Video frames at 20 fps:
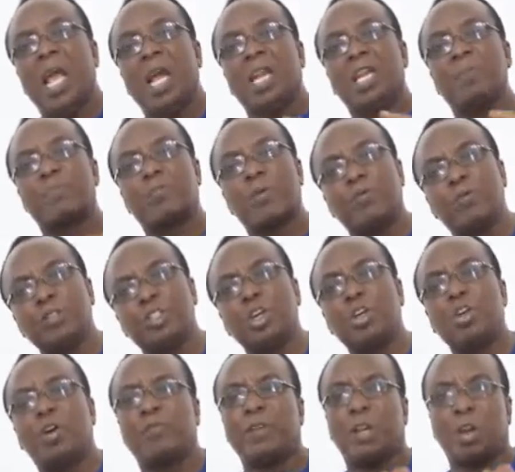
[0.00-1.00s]
The
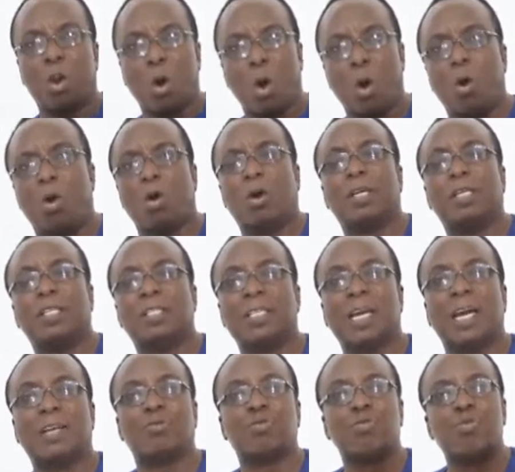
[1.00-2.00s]
provision of the law is
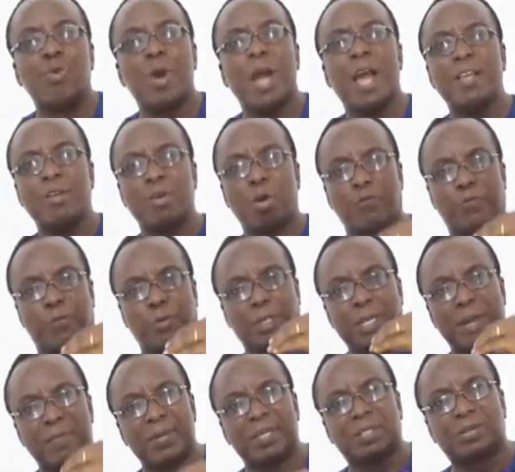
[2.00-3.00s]
that where your
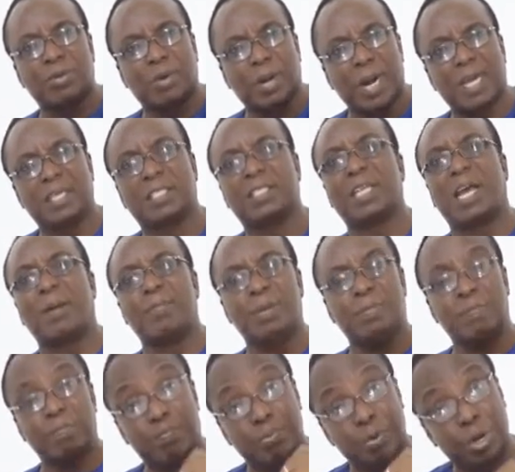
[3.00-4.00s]
fundamental rights have
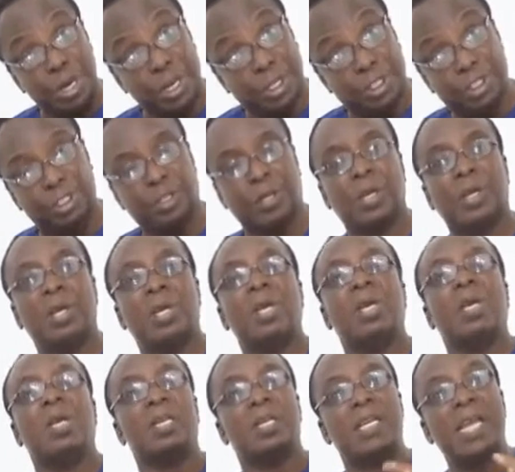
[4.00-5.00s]
been breached,
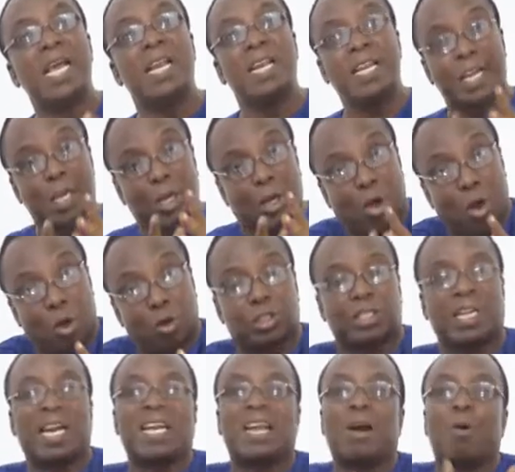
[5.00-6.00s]
then the
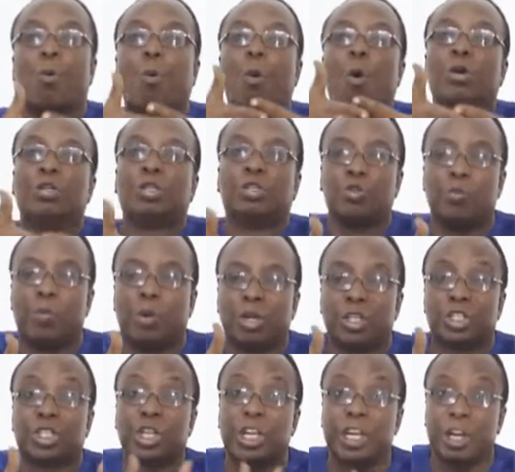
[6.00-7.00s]
court can award you
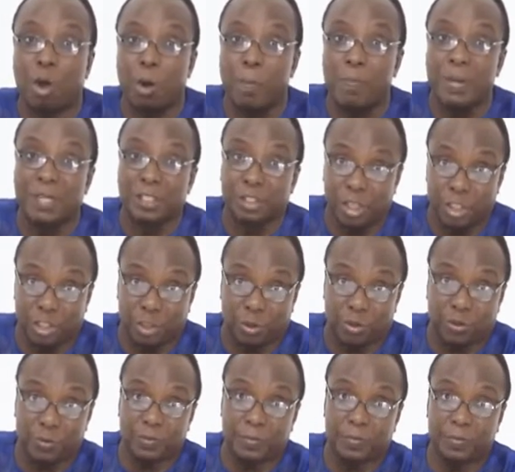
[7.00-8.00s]
monetary
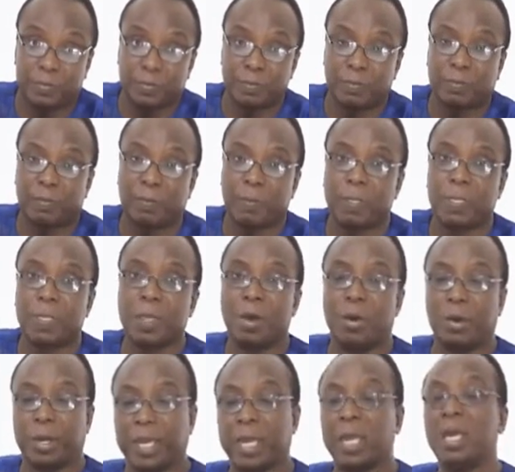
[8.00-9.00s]
compensation.
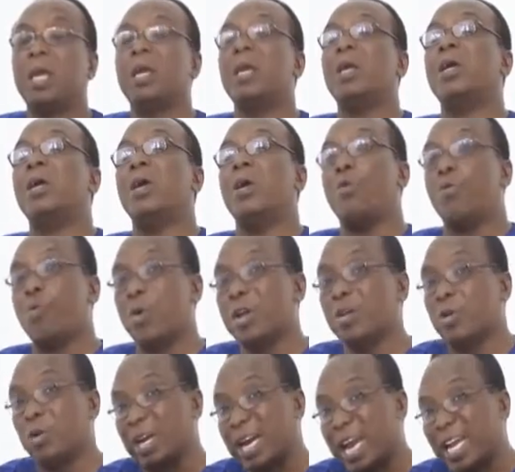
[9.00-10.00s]
Okay? Where
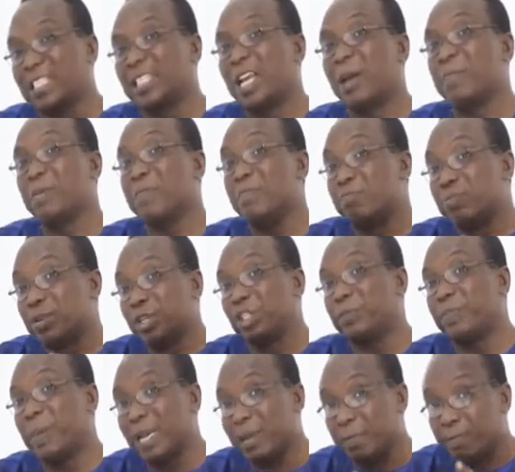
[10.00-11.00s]
your rights have been
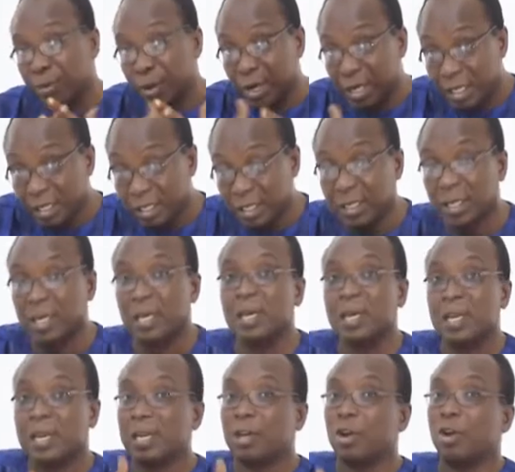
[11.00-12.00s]
breached by the police,
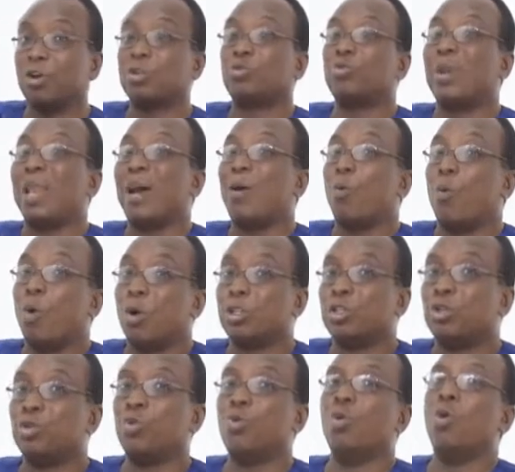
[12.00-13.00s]
the court will award
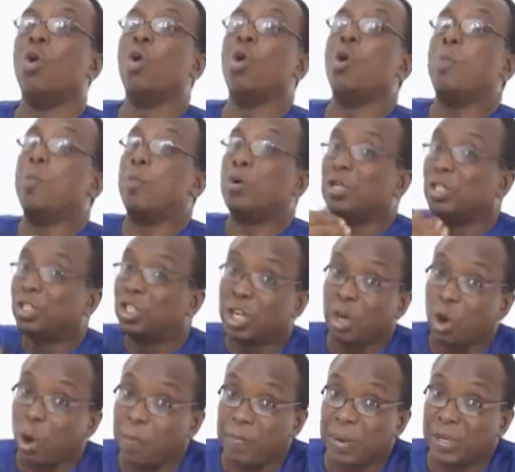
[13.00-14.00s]
you monetary
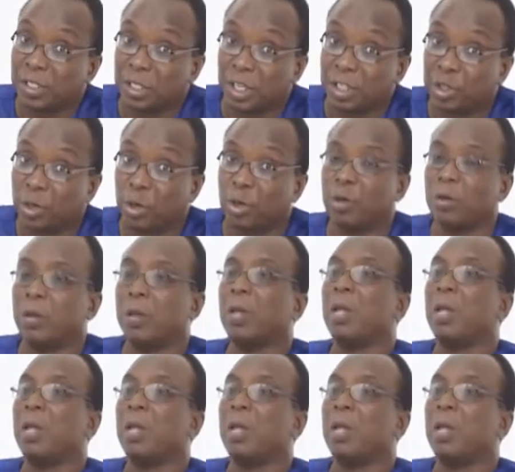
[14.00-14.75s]
compensation,